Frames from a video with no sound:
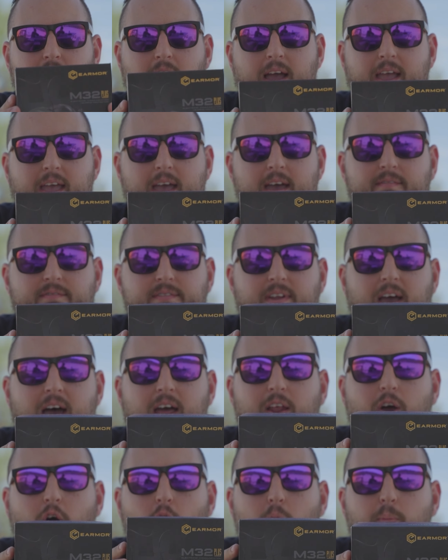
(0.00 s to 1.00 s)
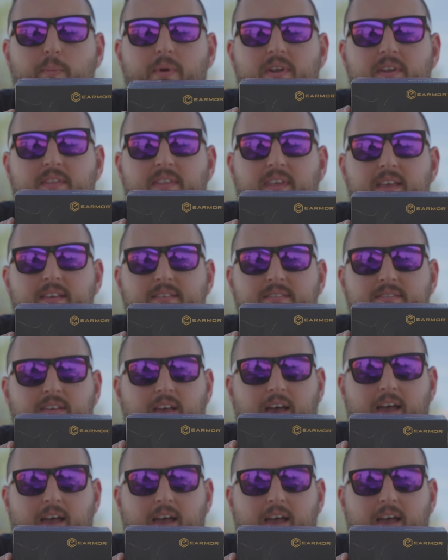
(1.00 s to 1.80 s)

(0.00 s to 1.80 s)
I have not opened this.